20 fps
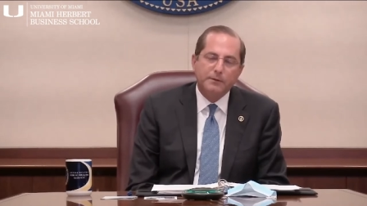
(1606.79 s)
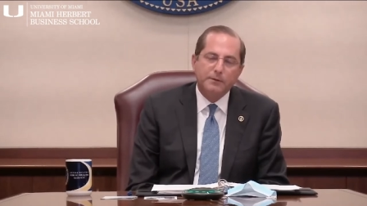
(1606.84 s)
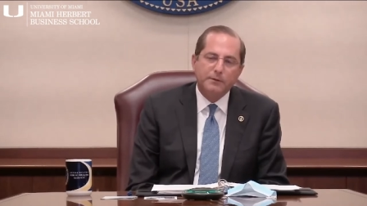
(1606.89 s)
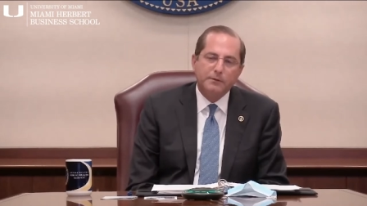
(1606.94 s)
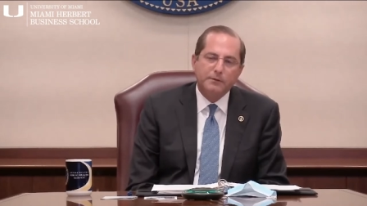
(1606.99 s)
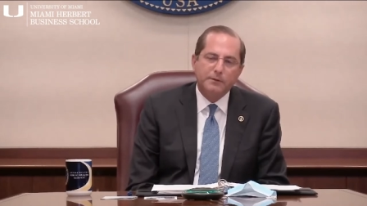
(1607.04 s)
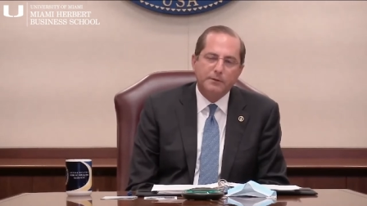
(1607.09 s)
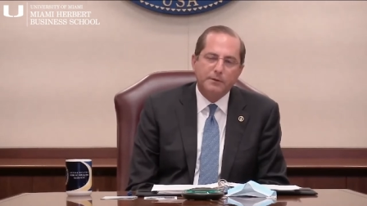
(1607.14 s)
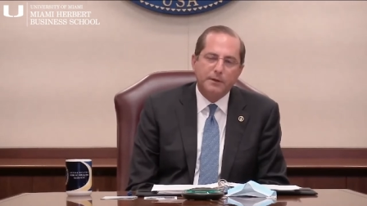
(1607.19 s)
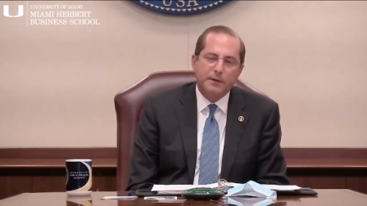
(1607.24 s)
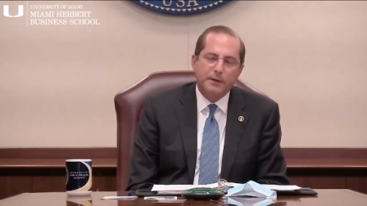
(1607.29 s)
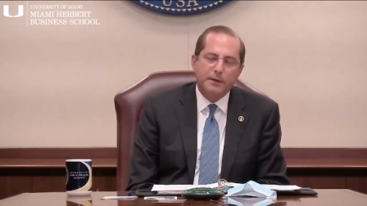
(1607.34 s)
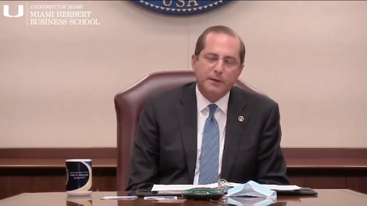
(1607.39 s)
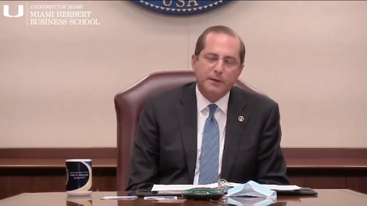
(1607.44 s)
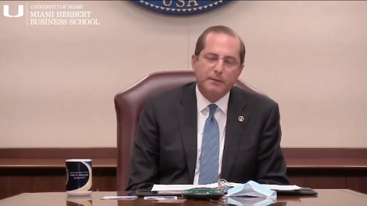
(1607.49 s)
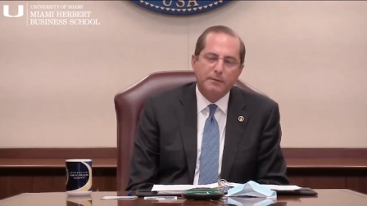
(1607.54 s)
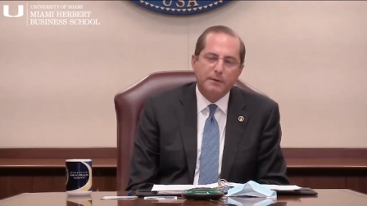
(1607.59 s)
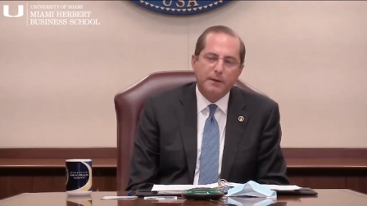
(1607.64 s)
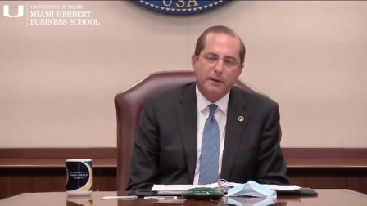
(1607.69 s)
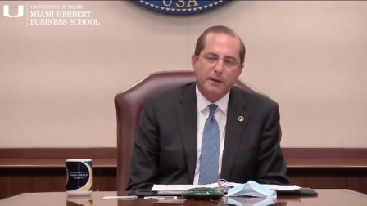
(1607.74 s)
just
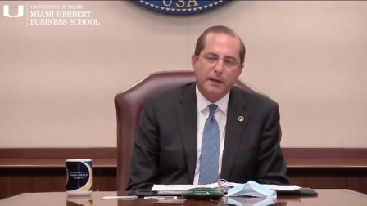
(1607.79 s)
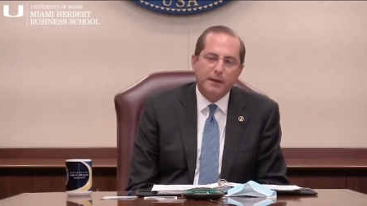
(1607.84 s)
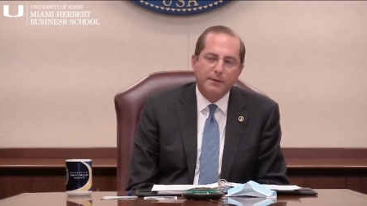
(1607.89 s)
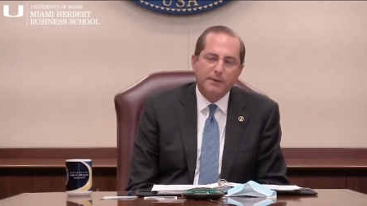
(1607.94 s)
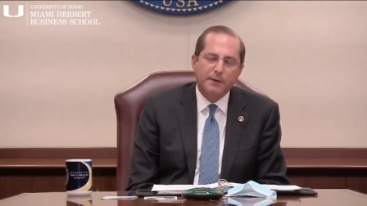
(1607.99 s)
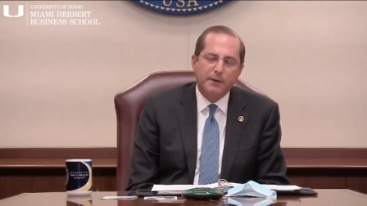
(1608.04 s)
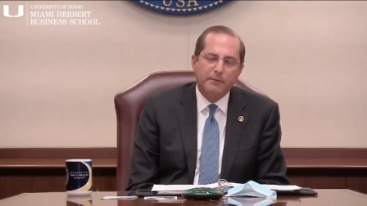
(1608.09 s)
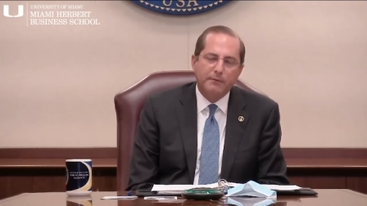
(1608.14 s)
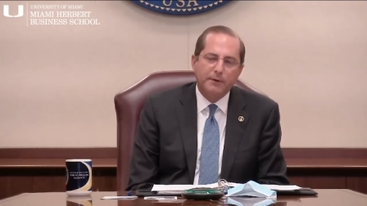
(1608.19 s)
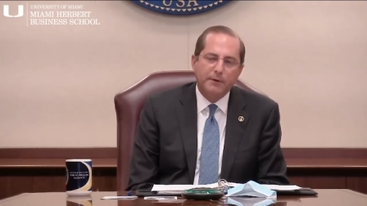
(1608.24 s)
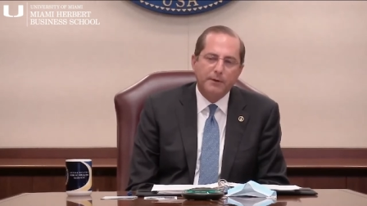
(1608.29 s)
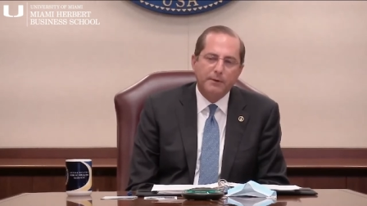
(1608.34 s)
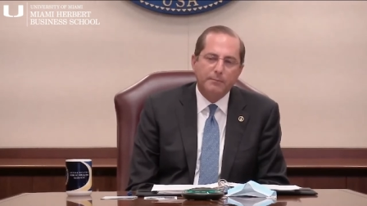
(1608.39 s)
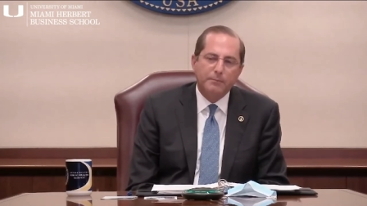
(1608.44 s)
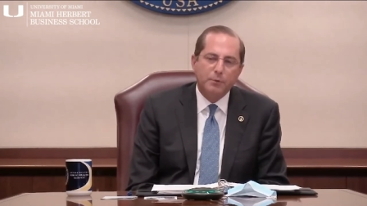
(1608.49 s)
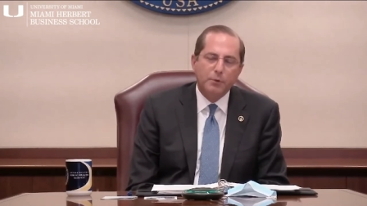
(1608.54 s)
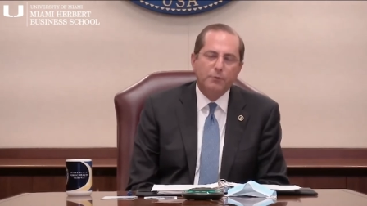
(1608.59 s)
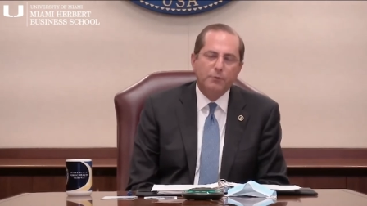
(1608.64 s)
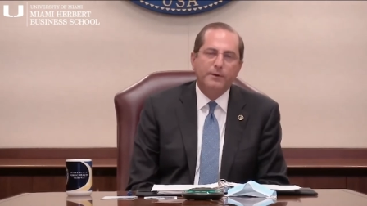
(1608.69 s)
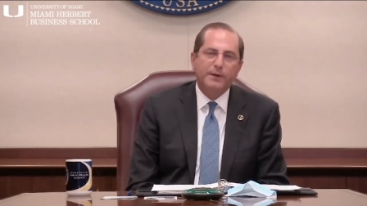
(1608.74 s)
I think a very
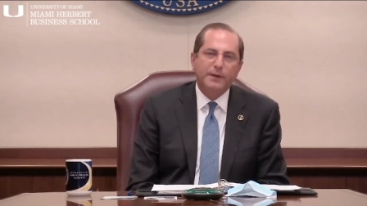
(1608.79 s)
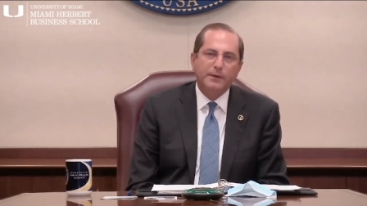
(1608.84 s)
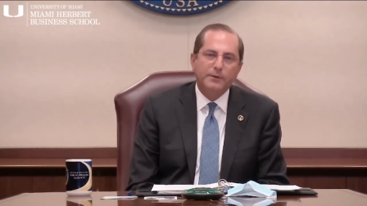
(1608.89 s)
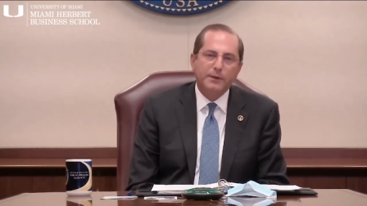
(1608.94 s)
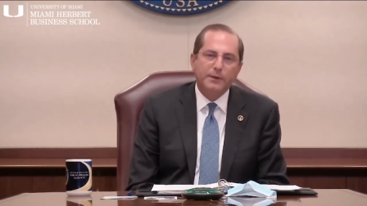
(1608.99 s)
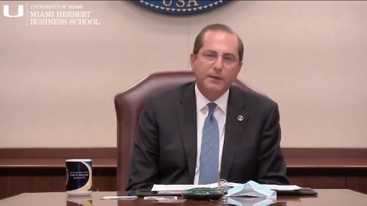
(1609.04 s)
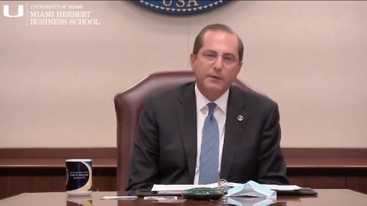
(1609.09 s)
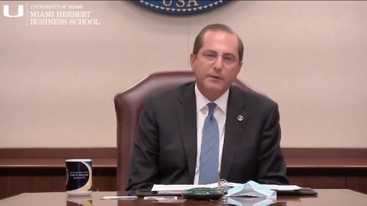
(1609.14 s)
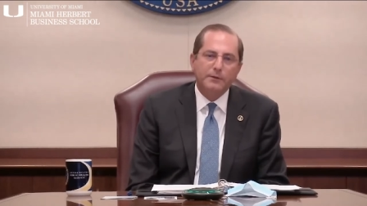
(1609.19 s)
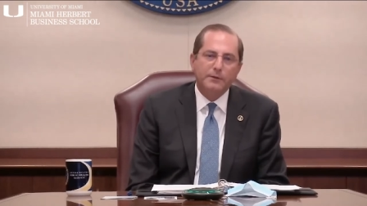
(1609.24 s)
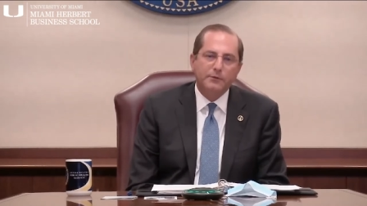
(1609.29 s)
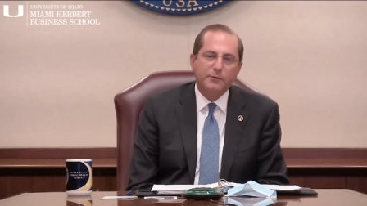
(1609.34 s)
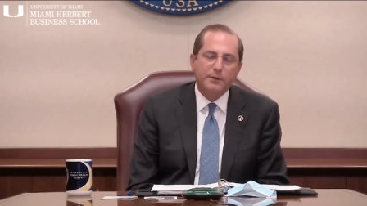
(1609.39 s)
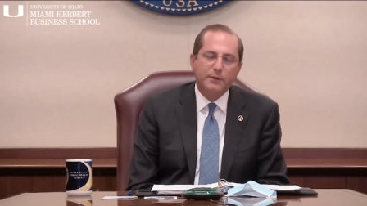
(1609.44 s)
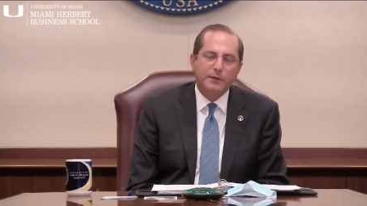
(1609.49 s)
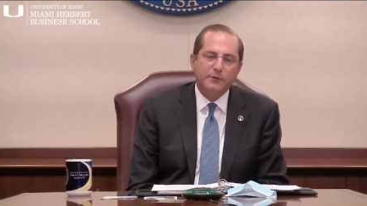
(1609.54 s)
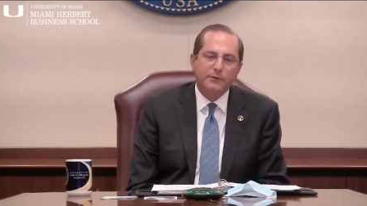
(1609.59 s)
moving thing to see.